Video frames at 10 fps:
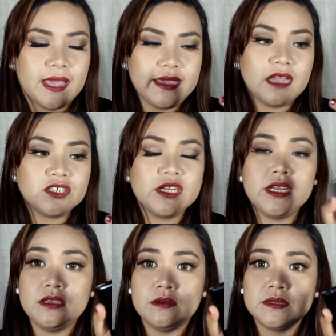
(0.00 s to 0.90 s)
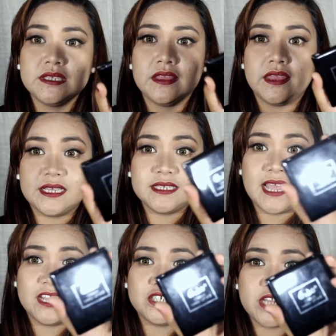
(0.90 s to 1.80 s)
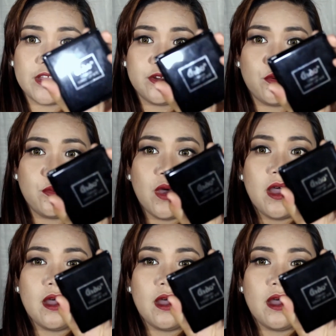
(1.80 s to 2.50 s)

I actually used this eyeshadow